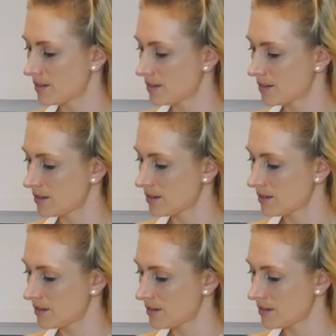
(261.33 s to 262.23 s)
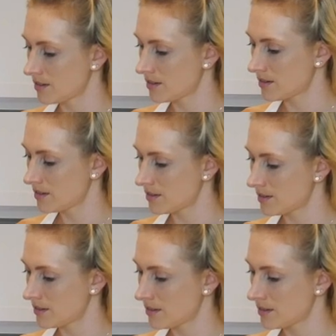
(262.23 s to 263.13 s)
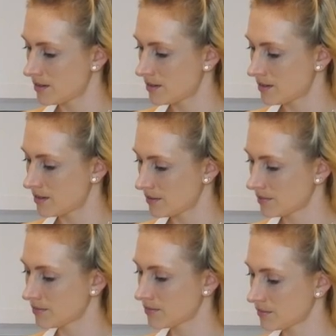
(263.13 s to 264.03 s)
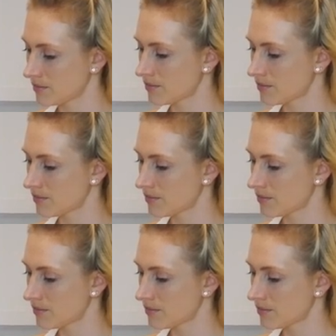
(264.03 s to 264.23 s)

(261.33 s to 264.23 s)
The person shown says nothing.